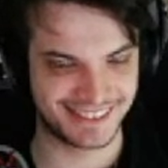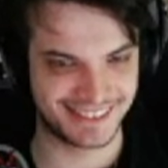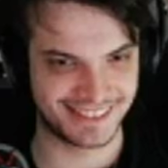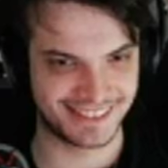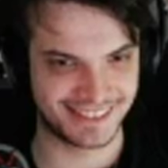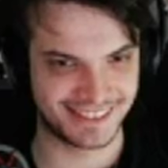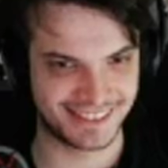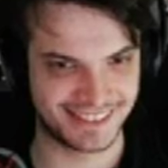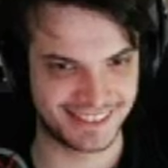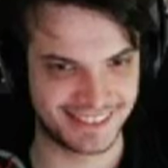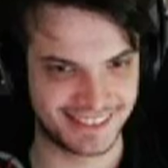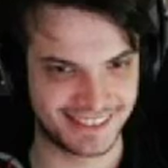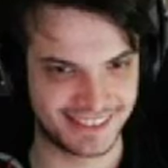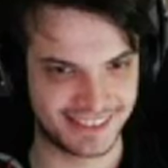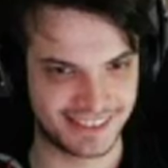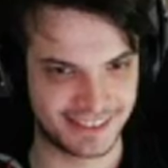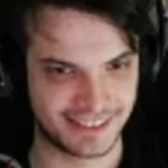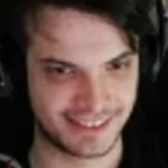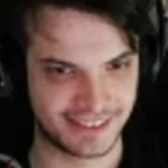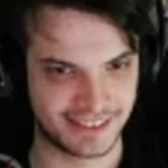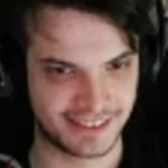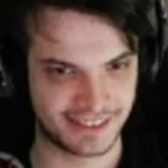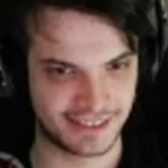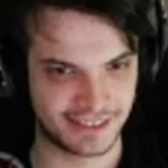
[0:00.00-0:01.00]

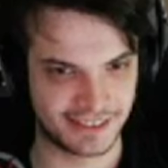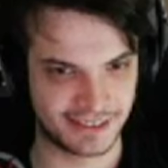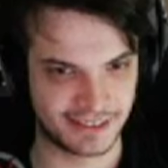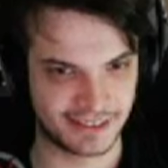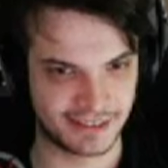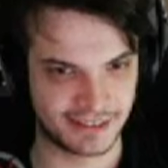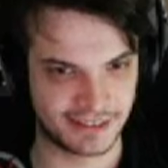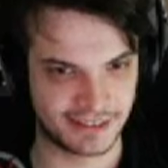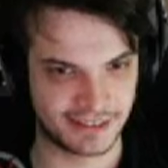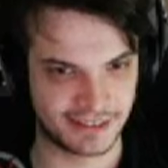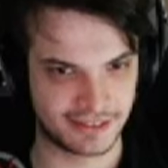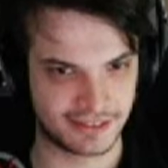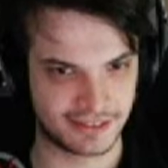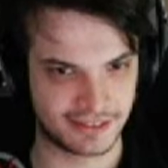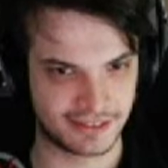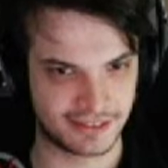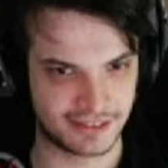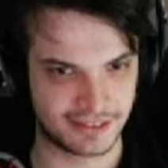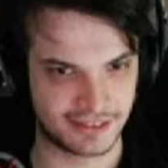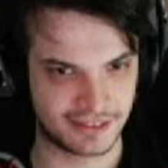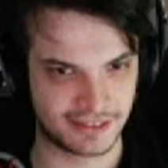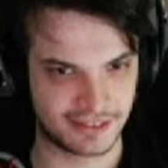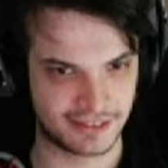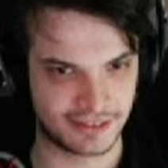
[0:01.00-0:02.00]

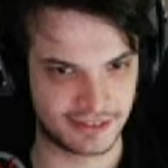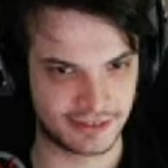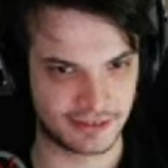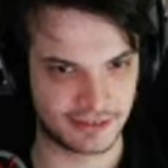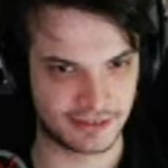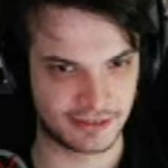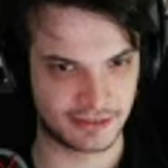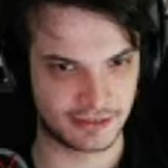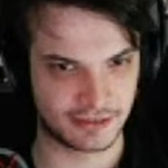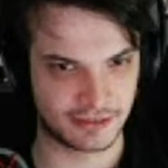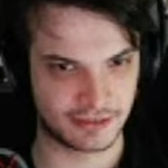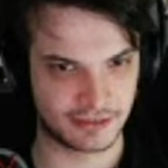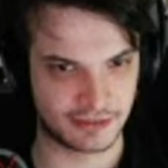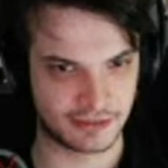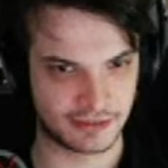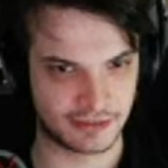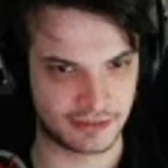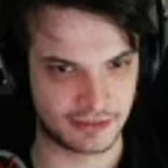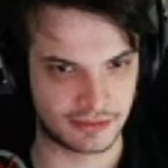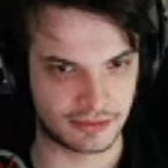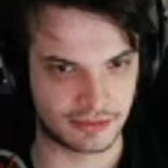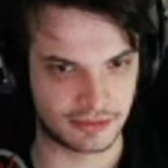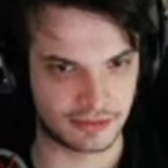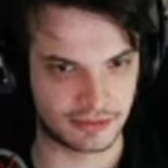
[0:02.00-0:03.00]

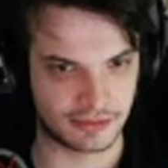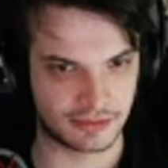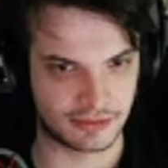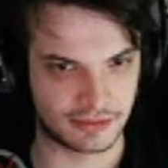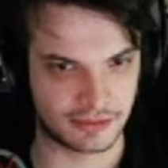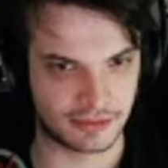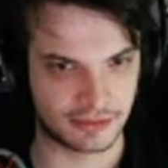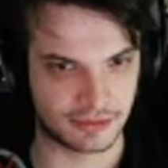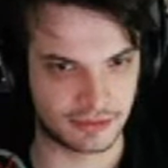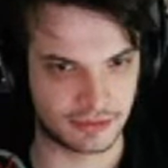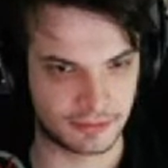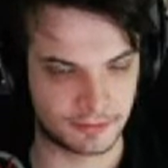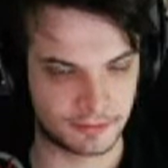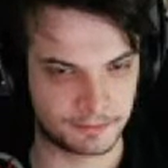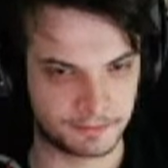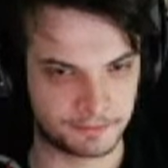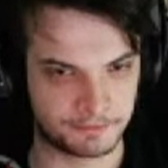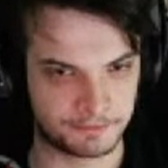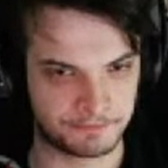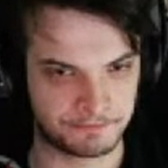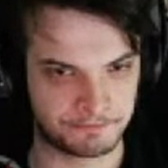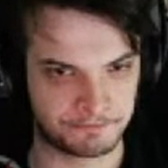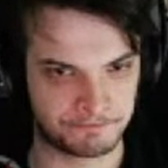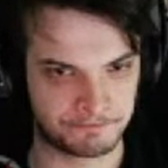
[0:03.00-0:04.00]

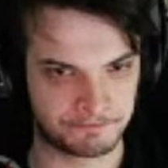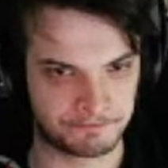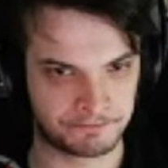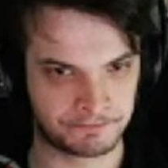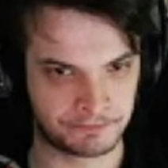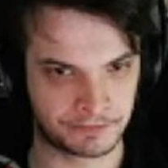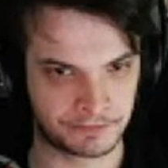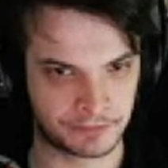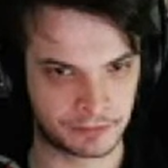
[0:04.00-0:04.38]
(not speaking)